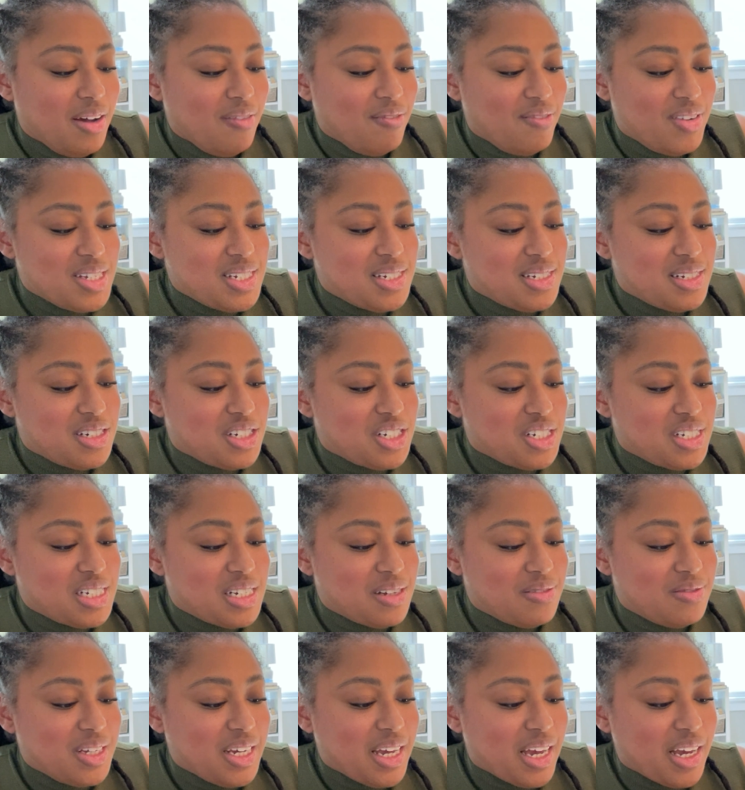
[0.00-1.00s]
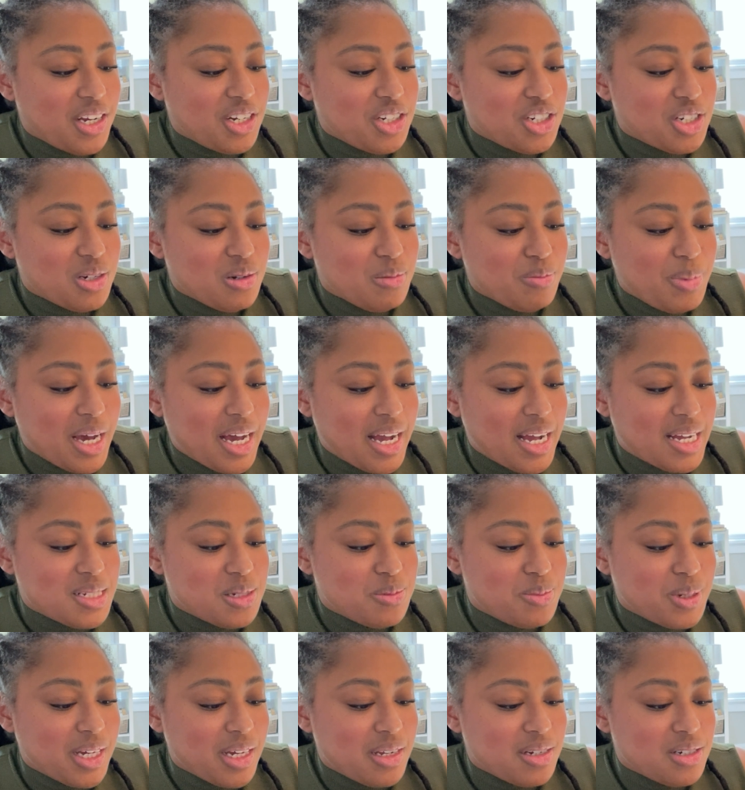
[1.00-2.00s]
Vestiges of the ancient past
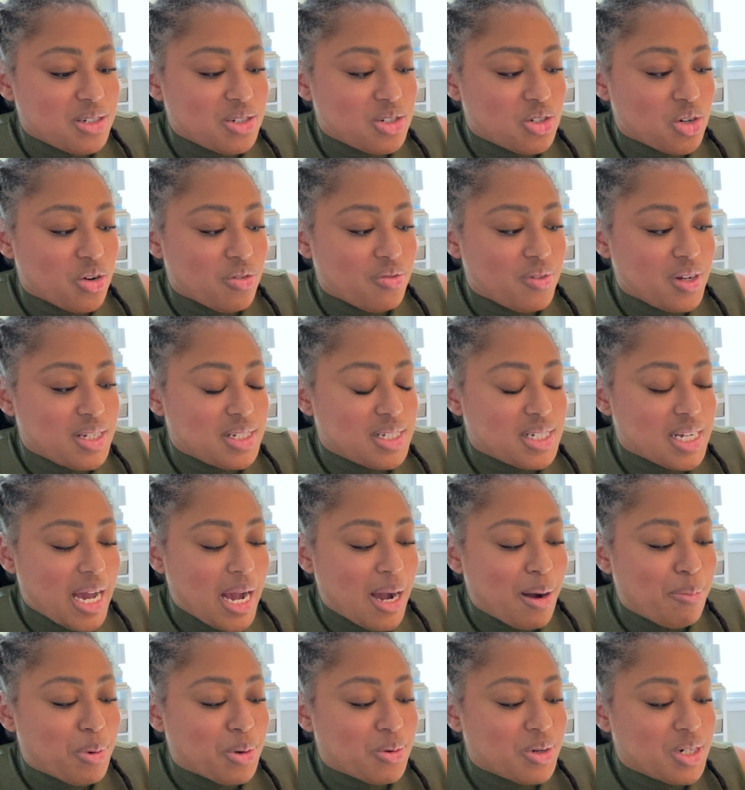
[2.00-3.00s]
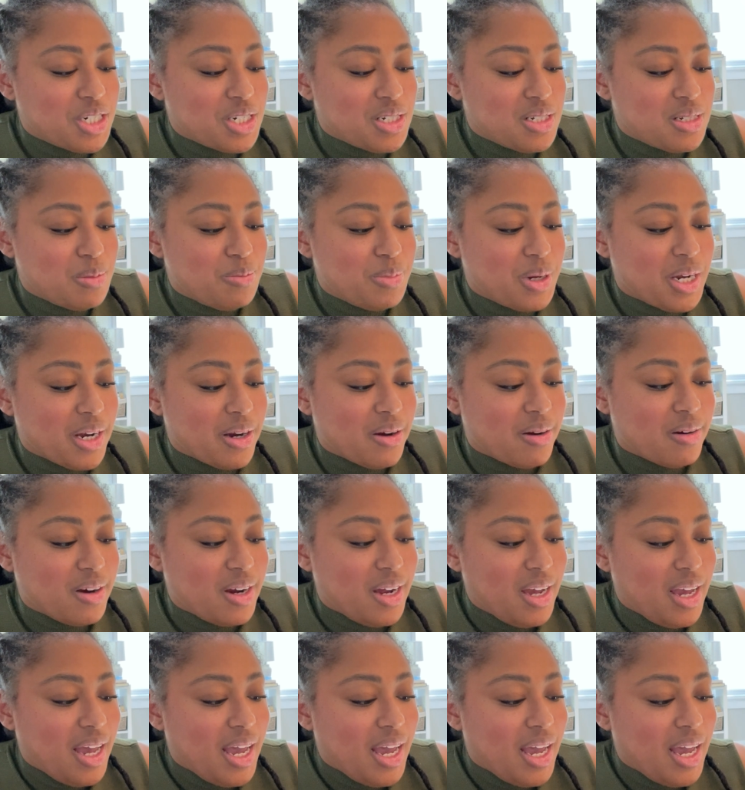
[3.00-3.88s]
begin to surface, apparitions appear,